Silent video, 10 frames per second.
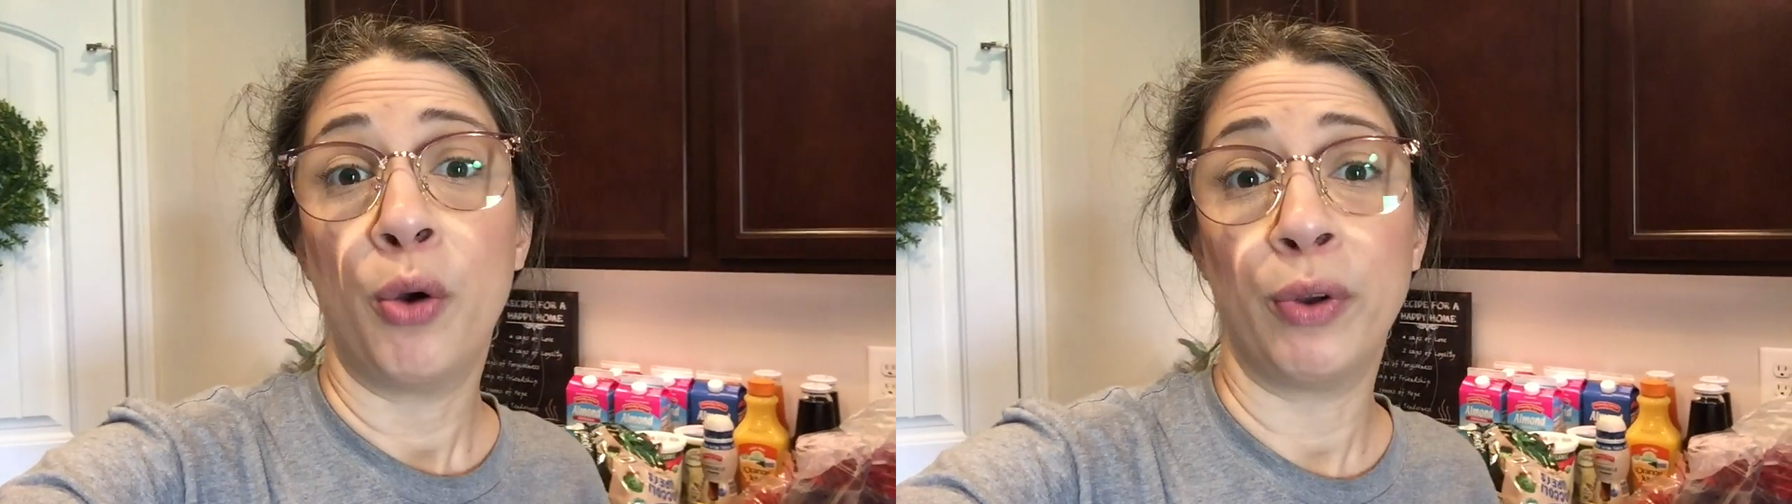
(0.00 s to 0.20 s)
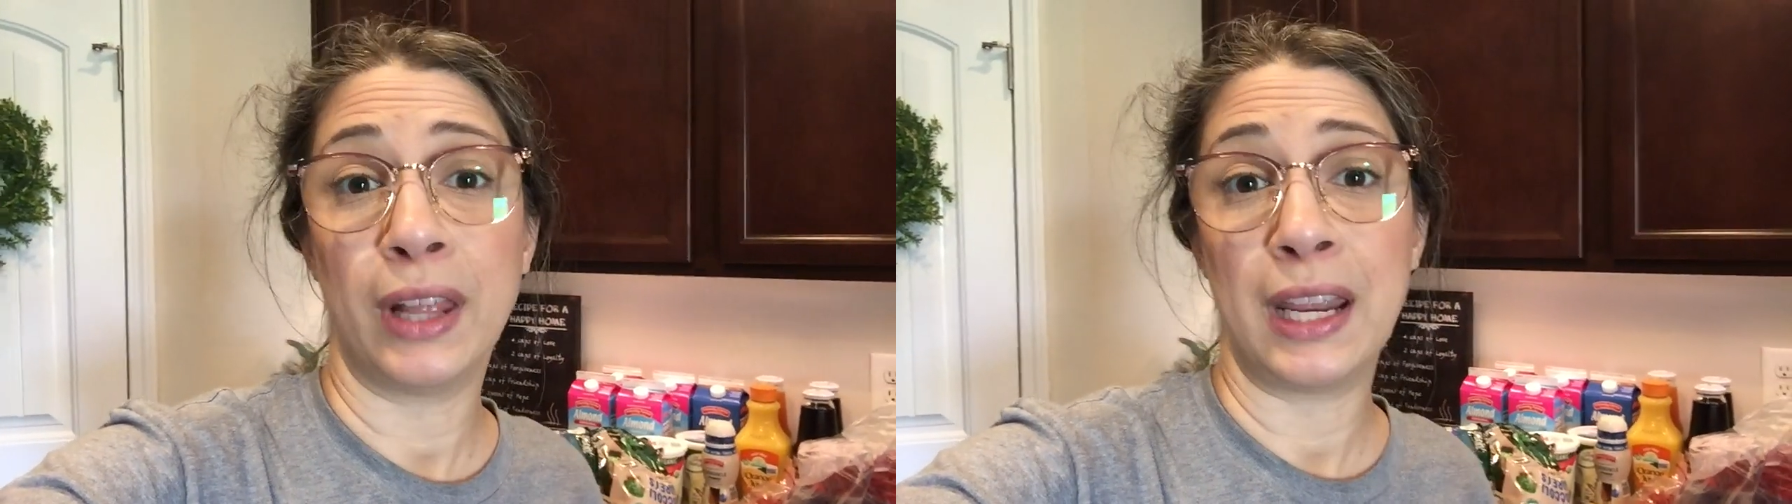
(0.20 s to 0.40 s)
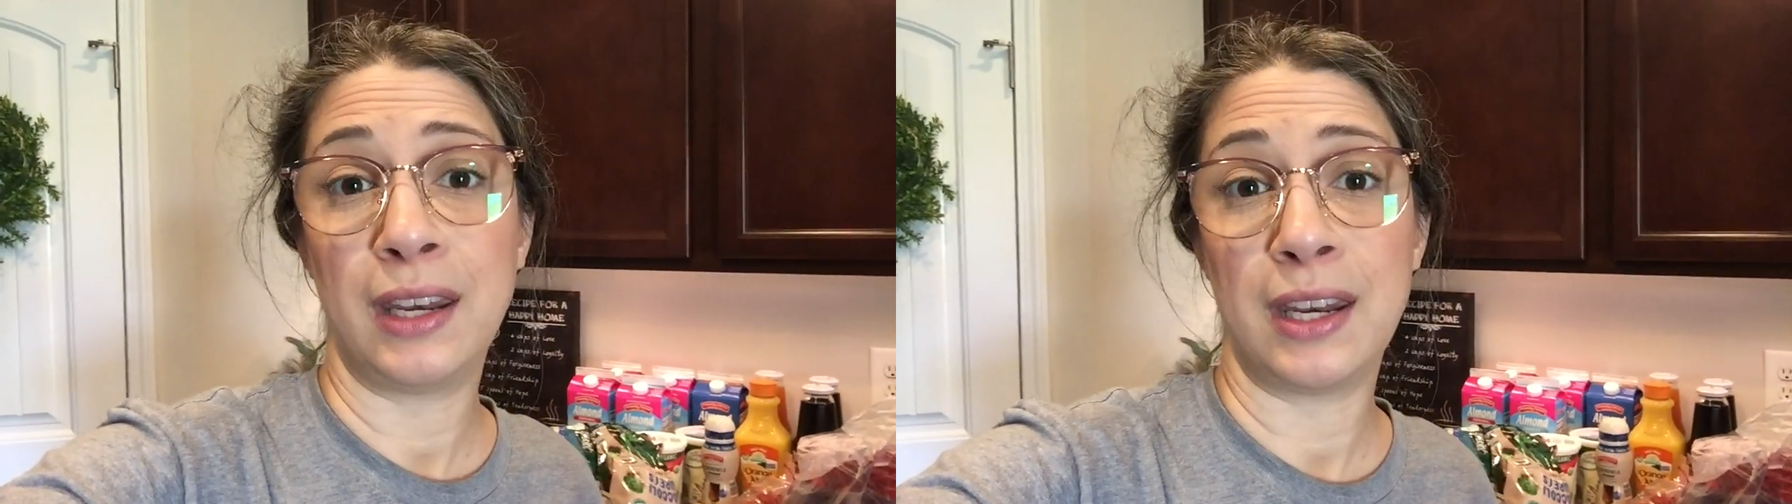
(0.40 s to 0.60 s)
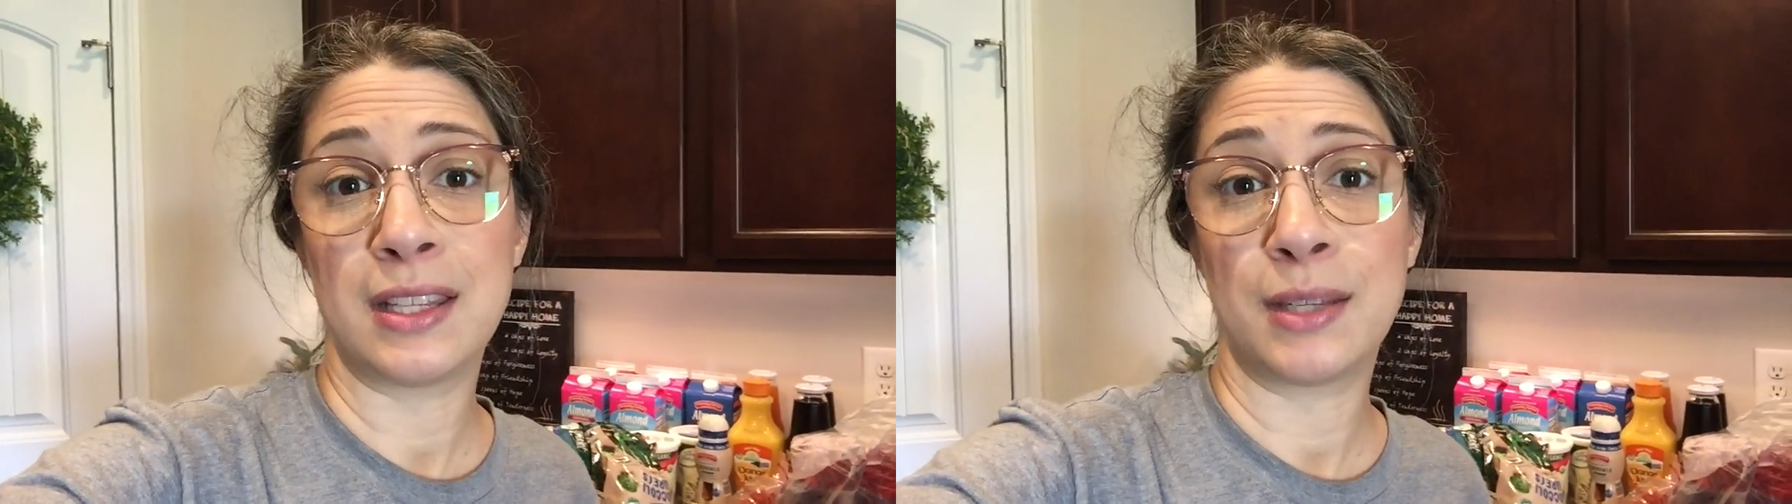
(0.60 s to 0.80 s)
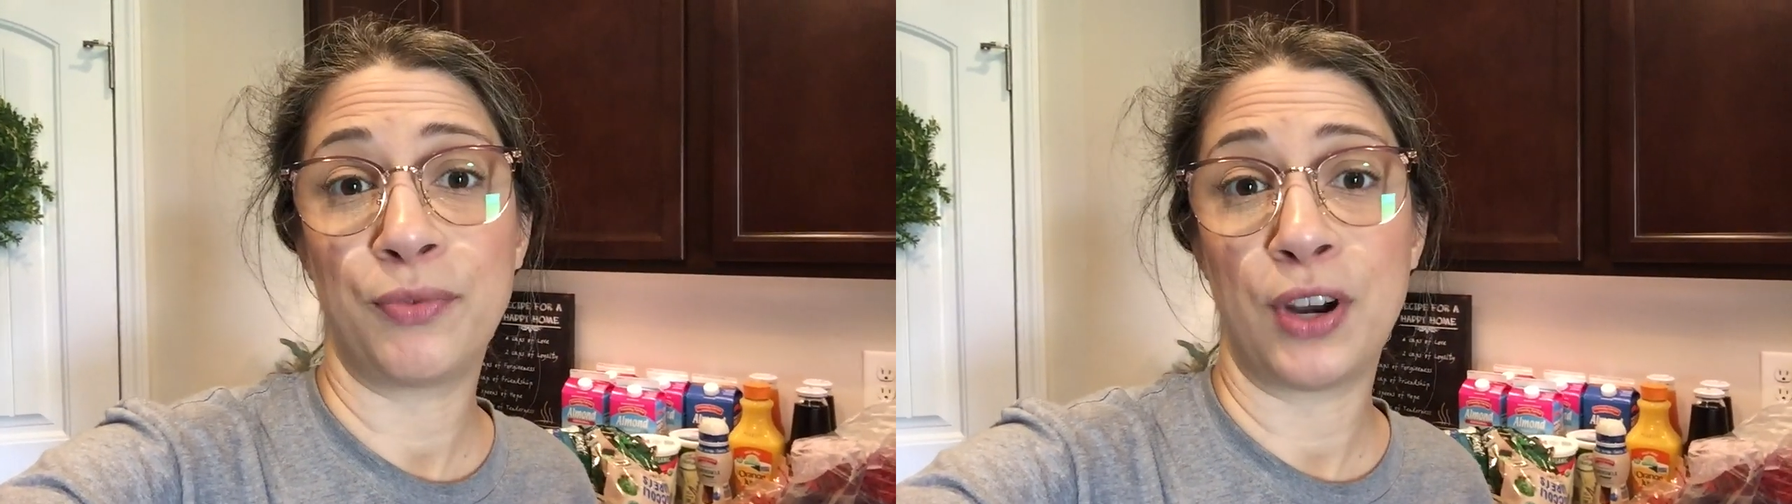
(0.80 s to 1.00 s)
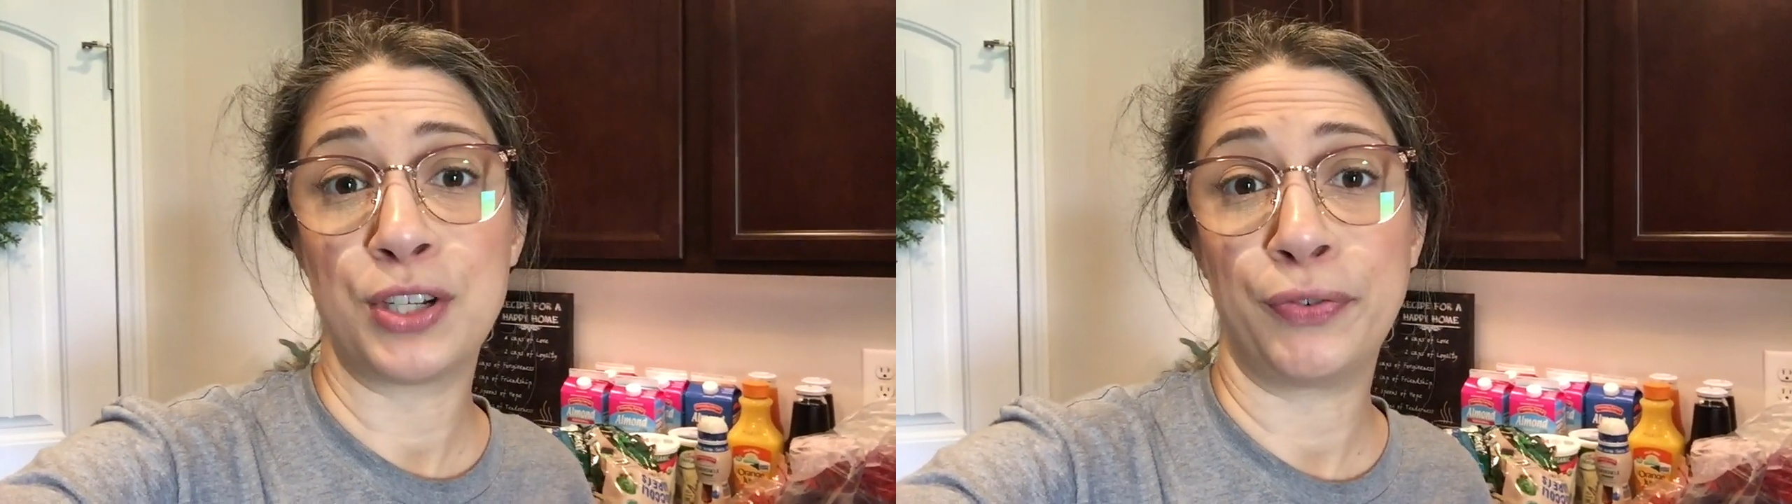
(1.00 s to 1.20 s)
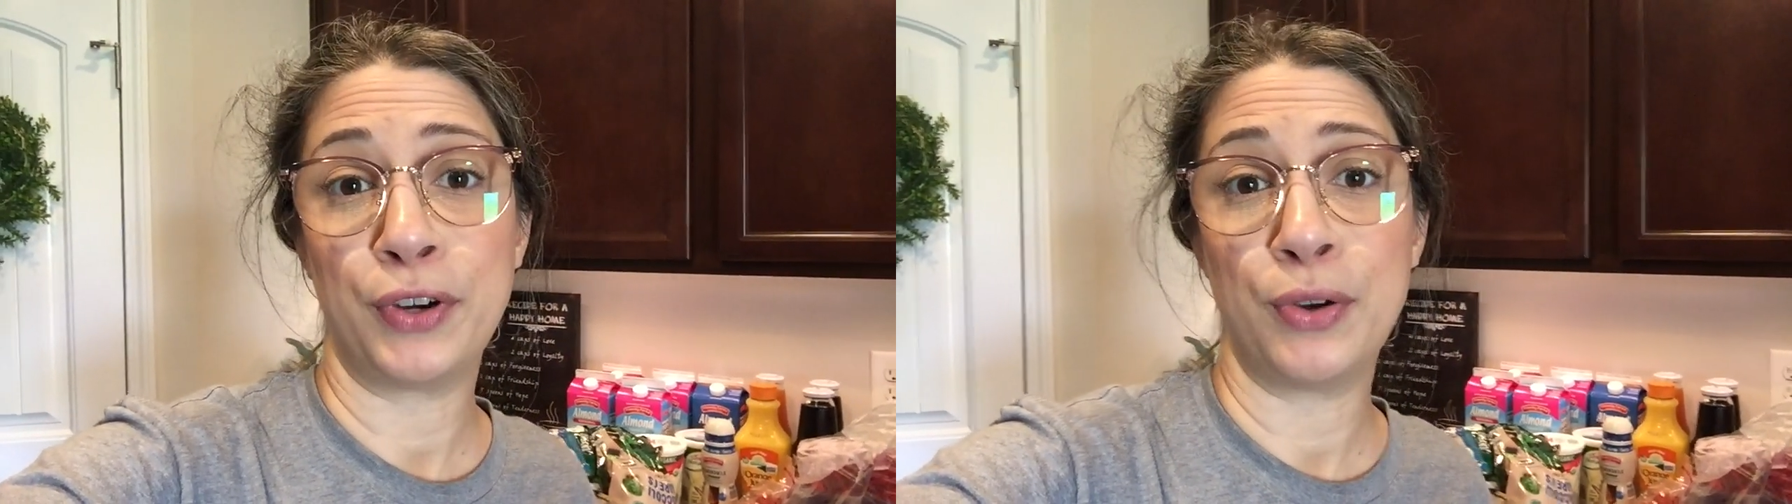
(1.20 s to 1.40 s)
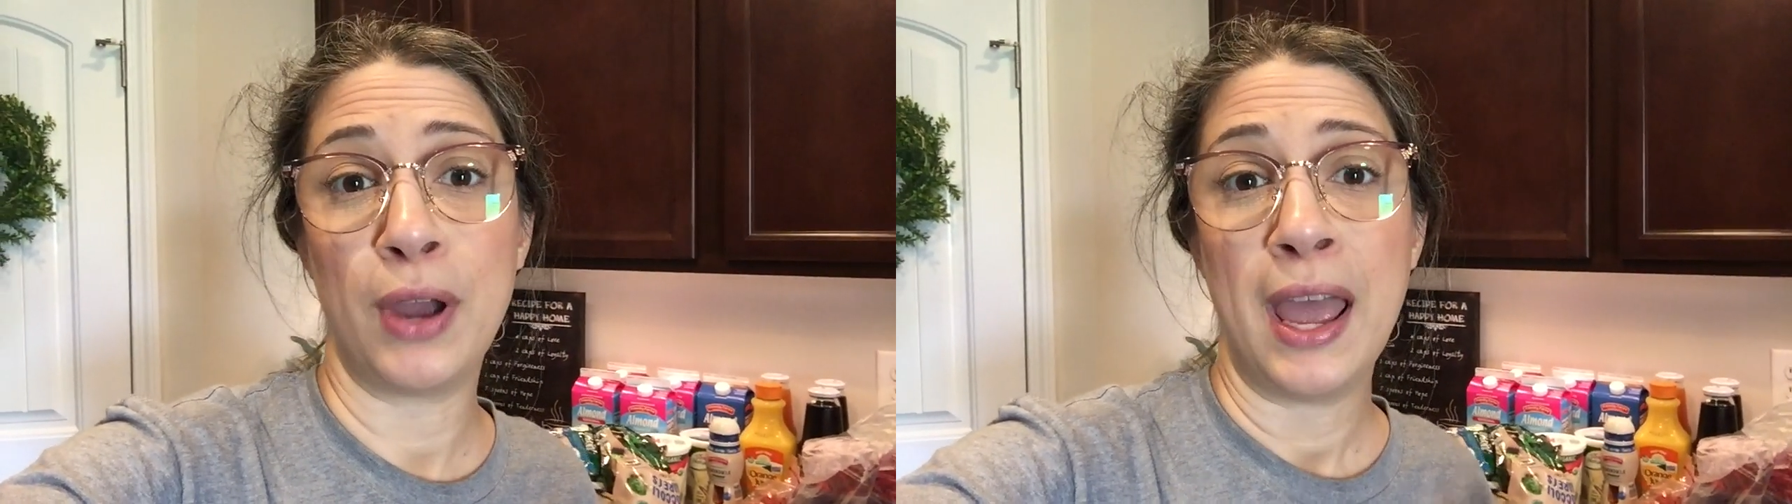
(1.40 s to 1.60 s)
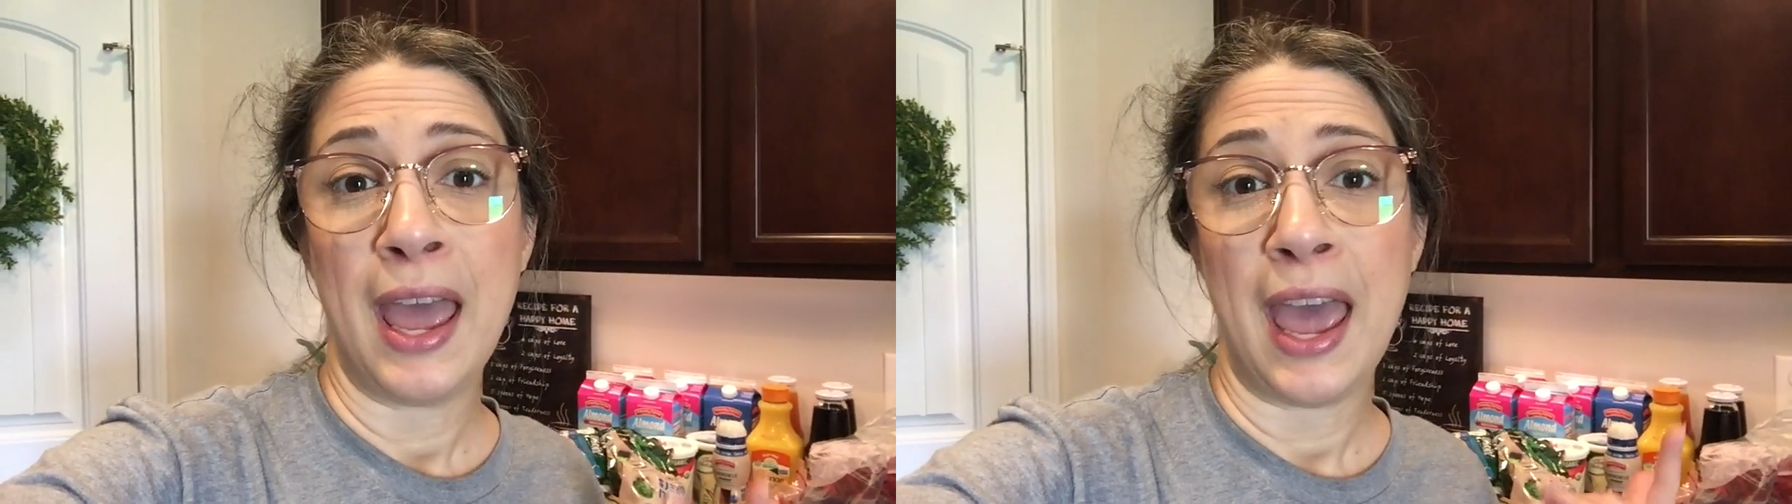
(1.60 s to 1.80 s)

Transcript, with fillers: really needed some fresh fruit